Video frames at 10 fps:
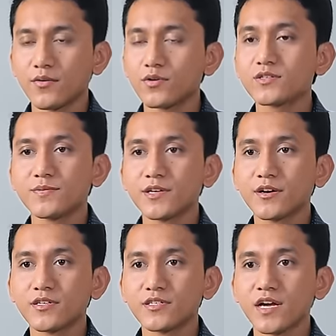was
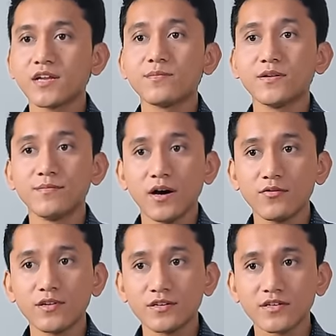because I'd been
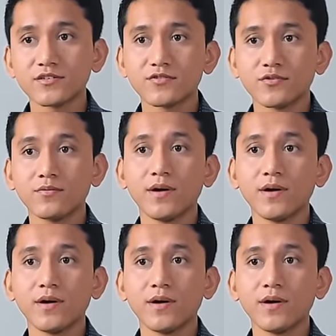bound and controlled